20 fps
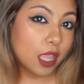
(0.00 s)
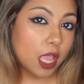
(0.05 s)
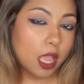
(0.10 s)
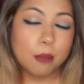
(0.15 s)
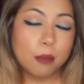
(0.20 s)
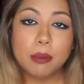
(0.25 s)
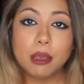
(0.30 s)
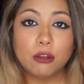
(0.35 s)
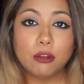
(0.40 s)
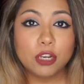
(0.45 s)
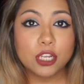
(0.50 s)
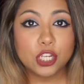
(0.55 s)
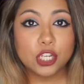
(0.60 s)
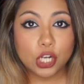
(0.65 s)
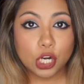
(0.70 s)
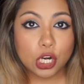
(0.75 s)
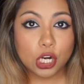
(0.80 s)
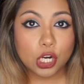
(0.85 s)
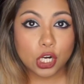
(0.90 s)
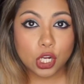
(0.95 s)
About a
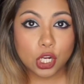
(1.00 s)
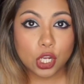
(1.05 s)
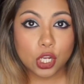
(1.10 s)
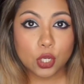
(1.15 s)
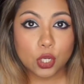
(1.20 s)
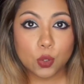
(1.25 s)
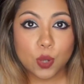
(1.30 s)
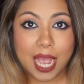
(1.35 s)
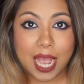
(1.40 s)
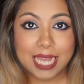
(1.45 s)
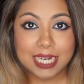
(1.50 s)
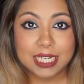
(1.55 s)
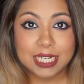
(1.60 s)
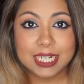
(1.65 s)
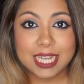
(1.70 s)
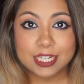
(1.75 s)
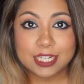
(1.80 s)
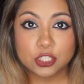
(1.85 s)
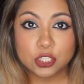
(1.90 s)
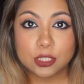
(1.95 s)
year ago, I didn't
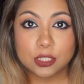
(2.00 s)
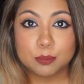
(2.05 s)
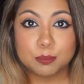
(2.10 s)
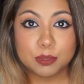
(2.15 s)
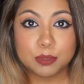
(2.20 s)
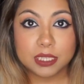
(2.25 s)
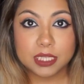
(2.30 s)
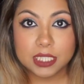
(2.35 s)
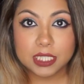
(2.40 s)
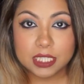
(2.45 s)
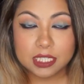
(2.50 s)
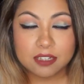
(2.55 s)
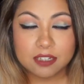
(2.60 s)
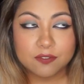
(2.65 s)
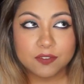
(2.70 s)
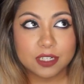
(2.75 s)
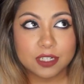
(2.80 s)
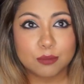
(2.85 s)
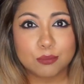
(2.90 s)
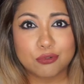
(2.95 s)
actually
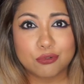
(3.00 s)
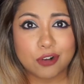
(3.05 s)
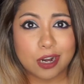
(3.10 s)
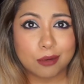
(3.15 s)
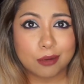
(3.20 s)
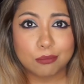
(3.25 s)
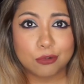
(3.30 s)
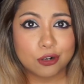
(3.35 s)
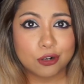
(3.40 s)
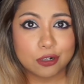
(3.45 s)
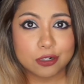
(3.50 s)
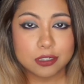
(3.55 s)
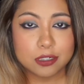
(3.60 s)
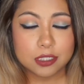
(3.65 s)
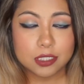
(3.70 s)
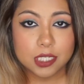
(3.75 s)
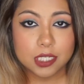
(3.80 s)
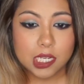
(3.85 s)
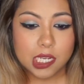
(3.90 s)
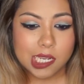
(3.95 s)
believe in
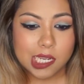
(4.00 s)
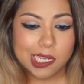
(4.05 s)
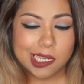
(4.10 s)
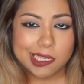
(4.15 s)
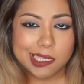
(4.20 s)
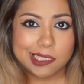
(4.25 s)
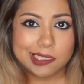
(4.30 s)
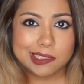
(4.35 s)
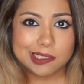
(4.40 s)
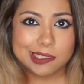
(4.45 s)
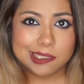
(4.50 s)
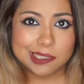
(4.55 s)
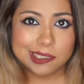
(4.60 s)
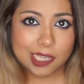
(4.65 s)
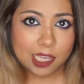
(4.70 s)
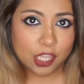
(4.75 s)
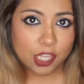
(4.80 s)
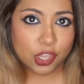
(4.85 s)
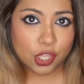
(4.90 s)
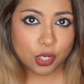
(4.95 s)
primers because
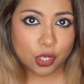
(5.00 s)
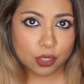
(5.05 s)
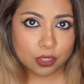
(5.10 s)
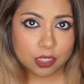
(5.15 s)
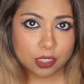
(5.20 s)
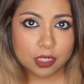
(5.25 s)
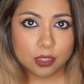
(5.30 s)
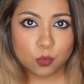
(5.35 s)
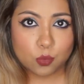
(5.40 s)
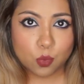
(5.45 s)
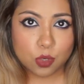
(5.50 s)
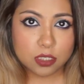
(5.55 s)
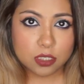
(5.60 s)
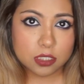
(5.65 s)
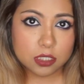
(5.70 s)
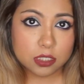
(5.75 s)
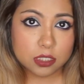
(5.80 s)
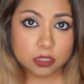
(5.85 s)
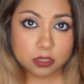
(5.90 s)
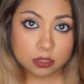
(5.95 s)
I thought it
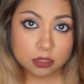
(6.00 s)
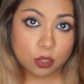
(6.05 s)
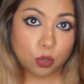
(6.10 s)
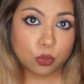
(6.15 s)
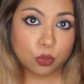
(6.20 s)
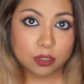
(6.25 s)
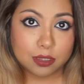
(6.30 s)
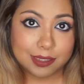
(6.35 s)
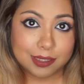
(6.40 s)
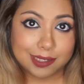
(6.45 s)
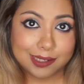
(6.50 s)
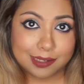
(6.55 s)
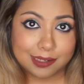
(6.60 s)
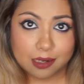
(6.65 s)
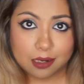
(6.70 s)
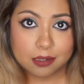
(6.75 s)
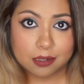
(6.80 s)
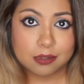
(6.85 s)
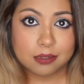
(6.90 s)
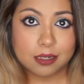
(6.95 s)
was totally
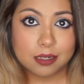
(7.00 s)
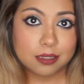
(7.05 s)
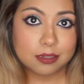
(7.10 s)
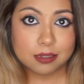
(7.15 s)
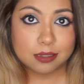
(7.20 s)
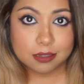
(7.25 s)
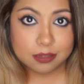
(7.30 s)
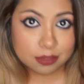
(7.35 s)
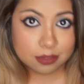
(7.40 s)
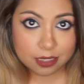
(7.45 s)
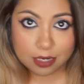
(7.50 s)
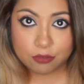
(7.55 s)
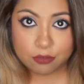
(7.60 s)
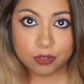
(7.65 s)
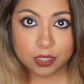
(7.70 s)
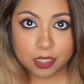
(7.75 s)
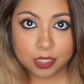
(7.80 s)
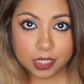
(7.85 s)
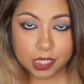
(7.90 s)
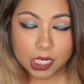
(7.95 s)

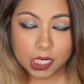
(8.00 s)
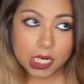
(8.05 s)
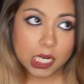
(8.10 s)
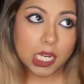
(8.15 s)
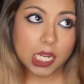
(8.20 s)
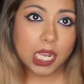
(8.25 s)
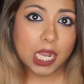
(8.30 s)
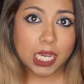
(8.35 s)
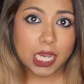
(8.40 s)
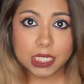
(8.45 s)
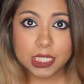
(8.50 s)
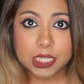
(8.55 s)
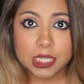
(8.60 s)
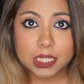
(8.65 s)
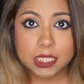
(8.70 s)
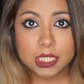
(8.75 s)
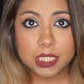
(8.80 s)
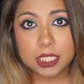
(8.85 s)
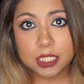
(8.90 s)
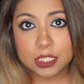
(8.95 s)
unnecessary. I didn't
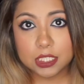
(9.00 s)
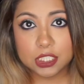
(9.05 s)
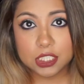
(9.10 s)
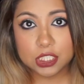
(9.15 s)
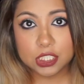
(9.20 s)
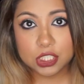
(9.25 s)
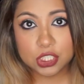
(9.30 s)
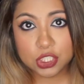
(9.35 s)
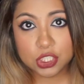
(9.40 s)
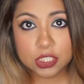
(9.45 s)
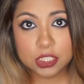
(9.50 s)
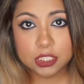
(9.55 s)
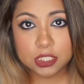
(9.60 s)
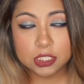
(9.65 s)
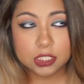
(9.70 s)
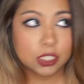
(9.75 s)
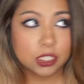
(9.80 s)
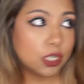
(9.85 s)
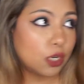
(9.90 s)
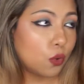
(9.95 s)
think you need
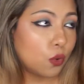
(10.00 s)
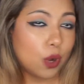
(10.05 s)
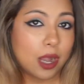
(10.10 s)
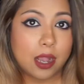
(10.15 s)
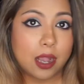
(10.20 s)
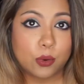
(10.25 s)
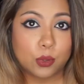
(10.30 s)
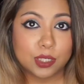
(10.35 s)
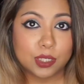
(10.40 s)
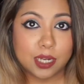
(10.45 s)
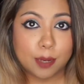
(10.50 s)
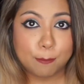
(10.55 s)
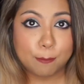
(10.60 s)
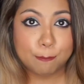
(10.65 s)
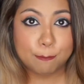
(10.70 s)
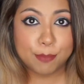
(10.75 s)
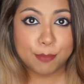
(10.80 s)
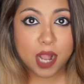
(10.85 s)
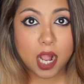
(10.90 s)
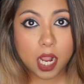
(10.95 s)
to go out
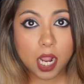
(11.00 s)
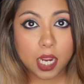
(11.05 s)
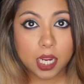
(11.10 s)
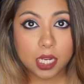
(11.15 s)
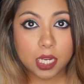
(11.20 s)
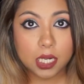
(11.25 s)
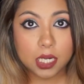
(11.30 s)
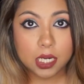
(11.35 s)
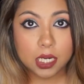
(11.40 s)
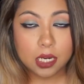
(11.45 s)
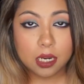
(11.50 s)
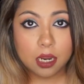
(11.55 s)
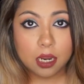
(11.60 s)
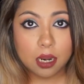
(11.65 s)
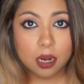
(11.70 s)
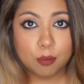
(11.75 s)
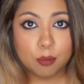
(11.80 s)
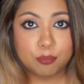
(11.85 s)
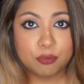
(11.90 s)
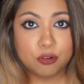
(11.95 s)
buy
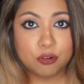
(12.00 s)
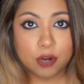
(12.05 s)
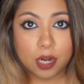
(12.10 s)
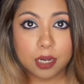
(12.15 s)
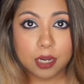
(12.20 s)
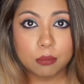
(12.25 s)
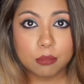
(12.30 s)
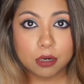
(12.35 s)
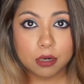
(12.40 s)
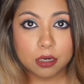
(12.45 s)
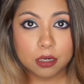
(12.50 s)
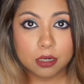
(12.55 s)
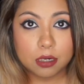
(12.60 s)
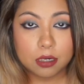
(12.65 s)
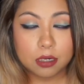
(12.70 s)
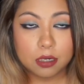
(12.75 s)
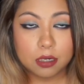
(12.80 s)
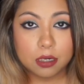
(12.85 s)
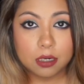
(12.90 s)
a primer